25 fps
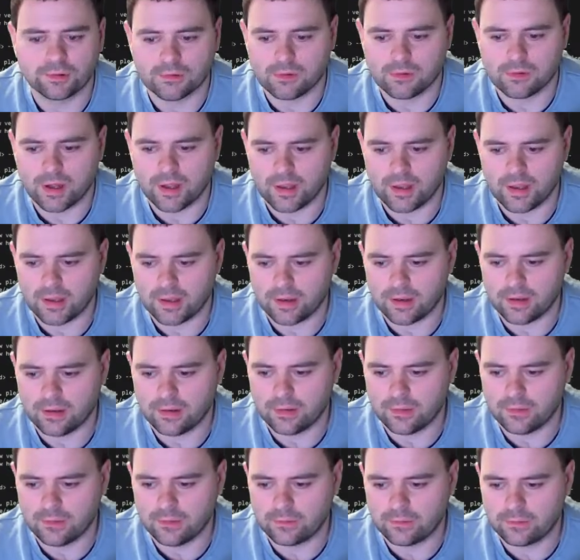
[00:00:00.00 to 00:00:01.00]

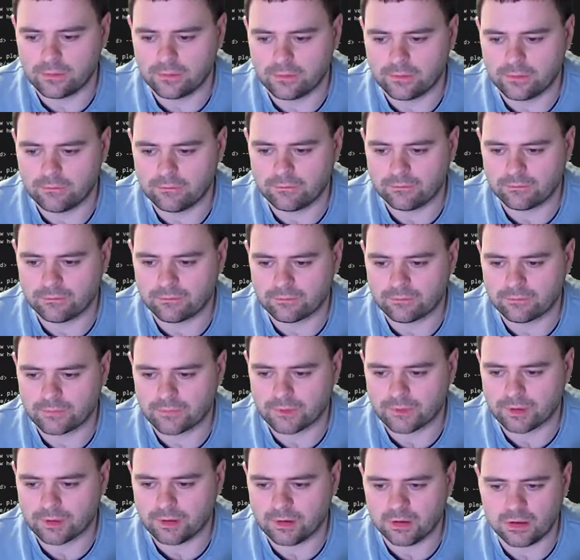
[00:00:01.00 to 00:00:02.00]
have,
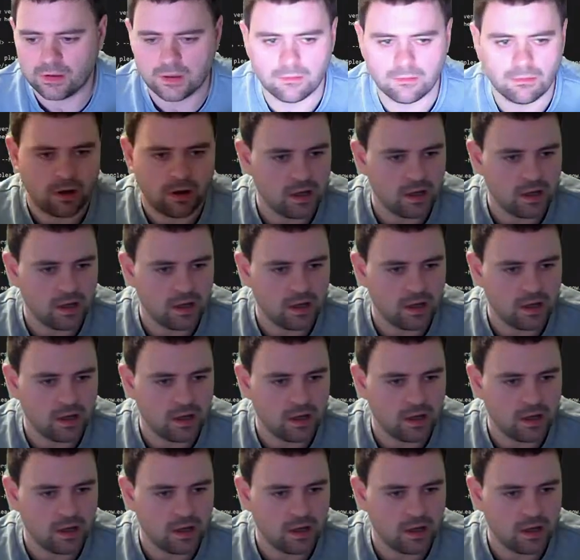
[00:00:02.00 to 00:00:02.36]
I